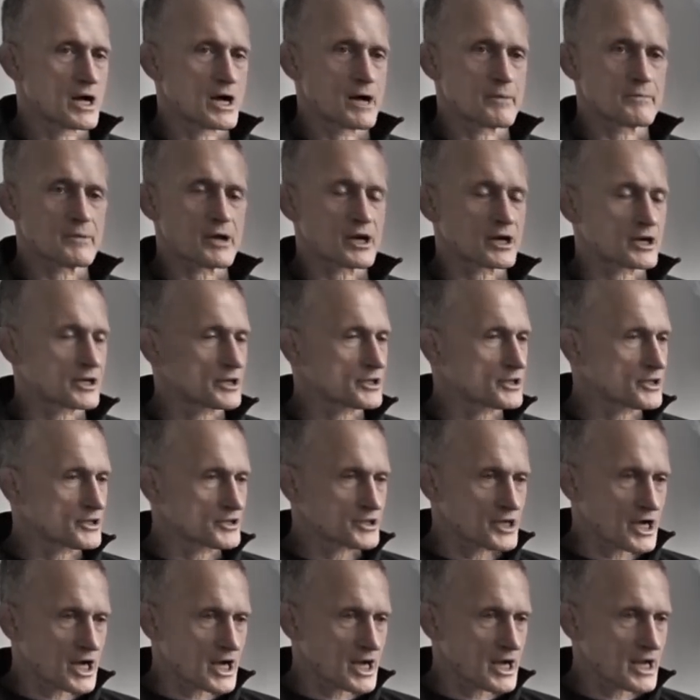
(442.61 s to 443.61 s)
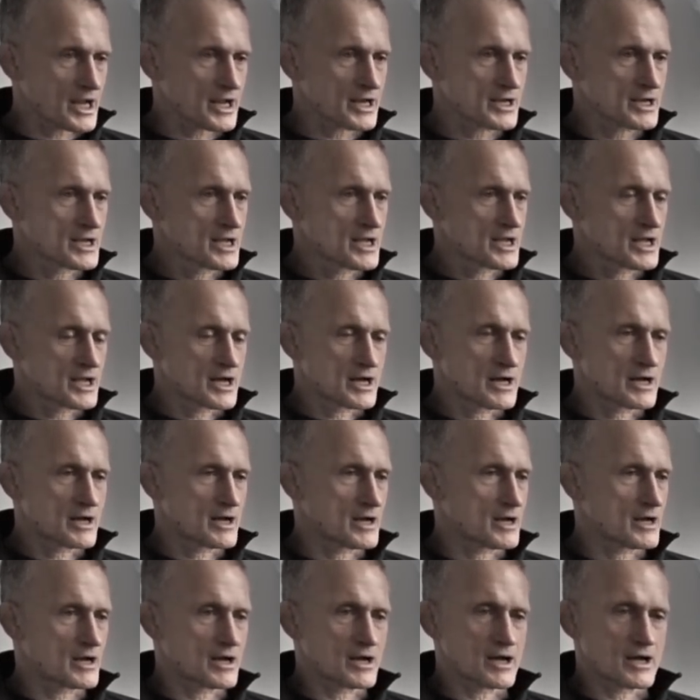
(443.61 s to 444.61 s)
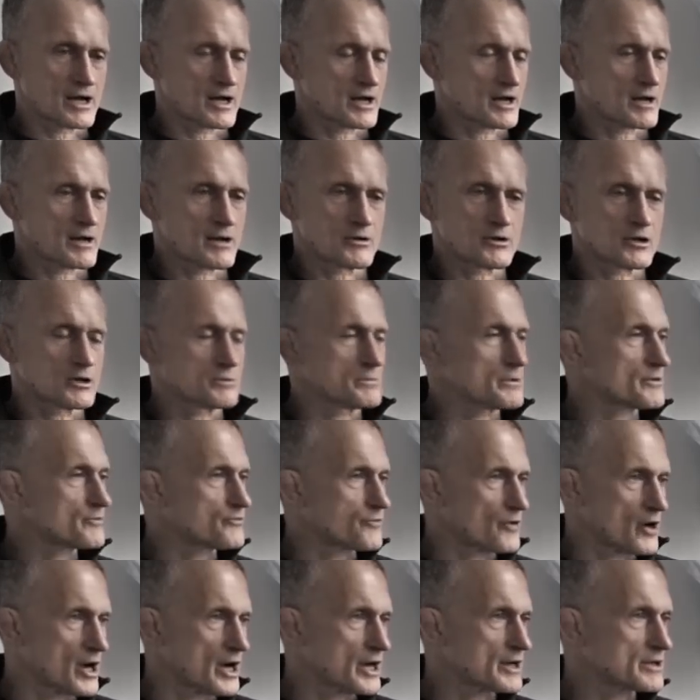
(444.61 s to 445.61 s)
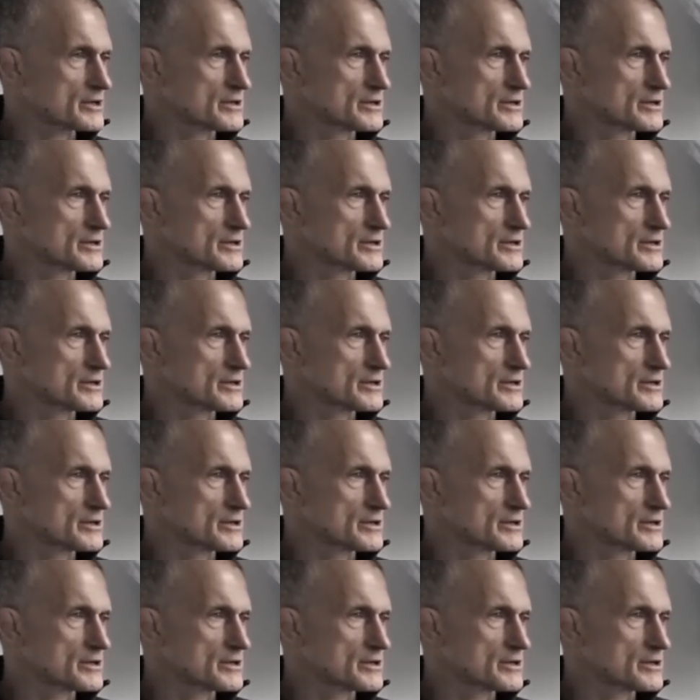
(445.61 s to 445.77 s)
I'm not going to die. Uh, I'm going to be fine.